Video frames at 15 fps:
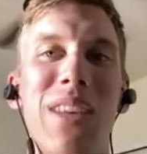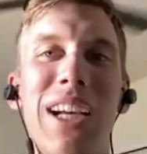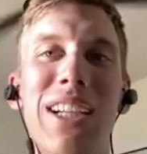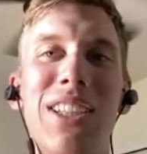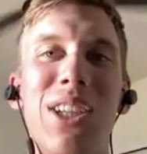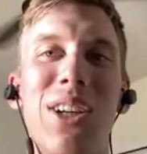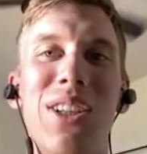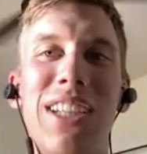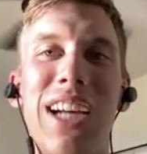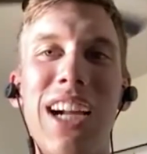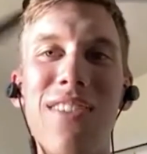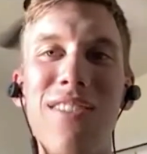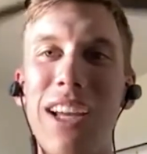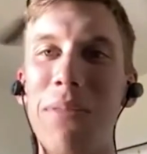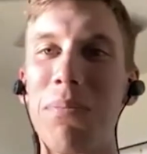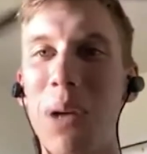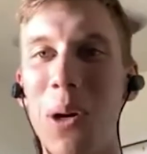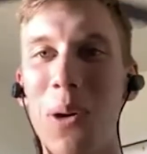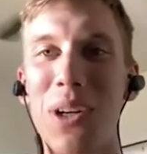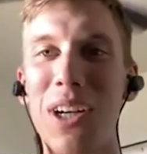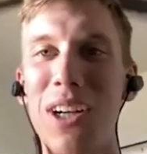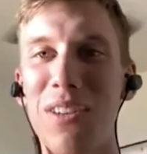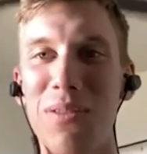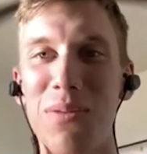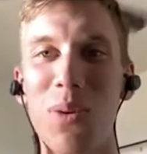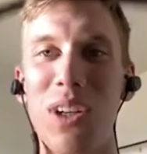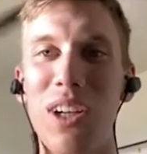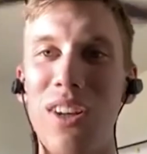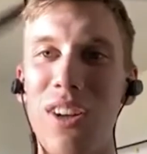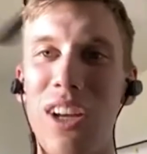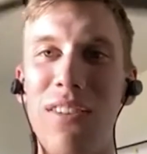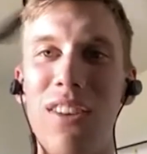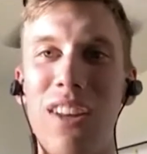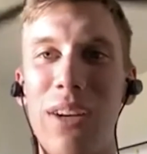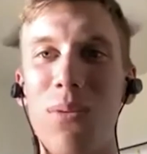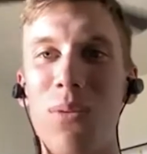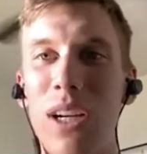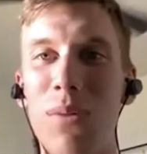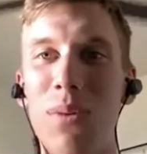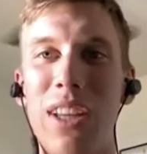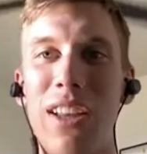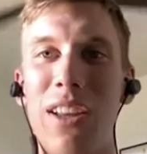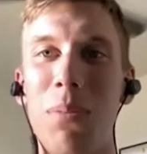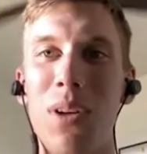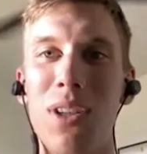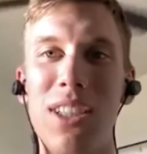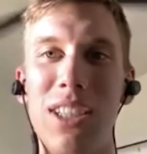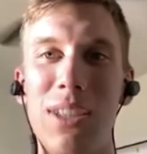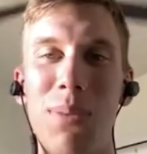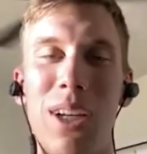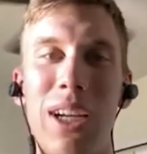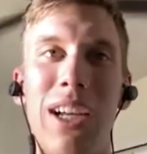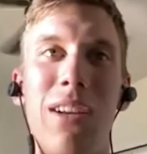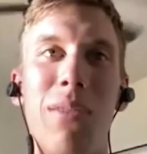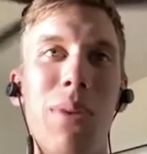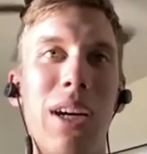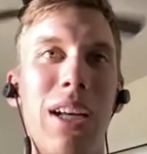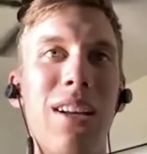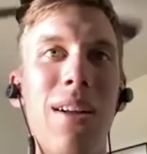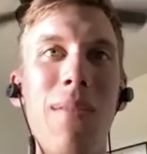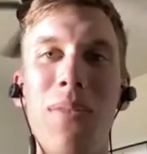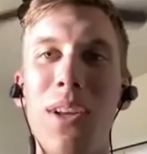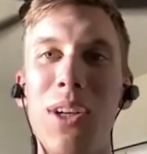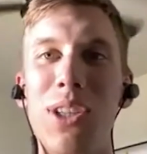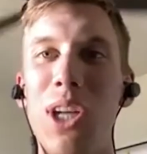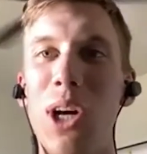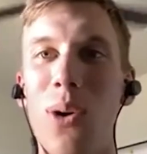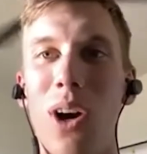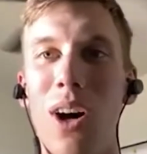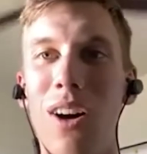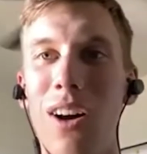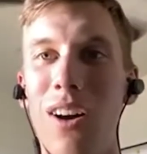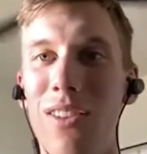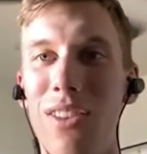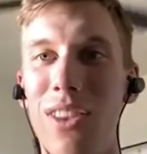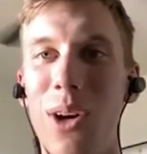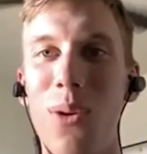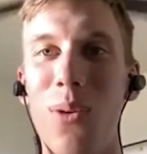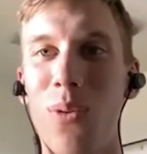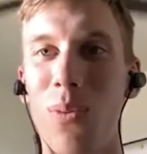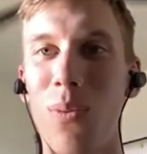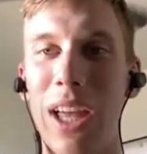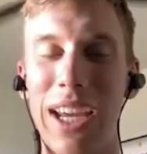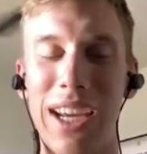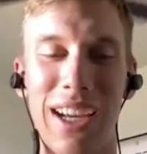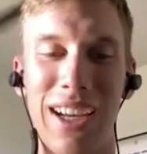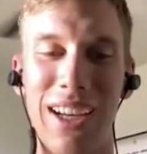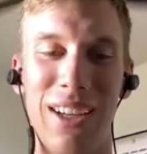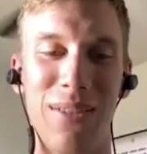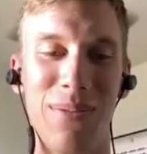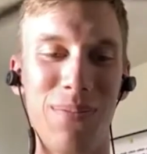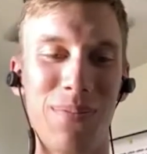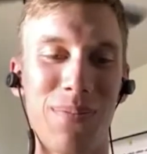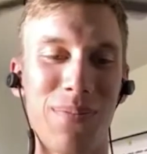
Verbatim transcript: And so it's kind of like poker where you have to like read what the other person's playing, but there's no like, I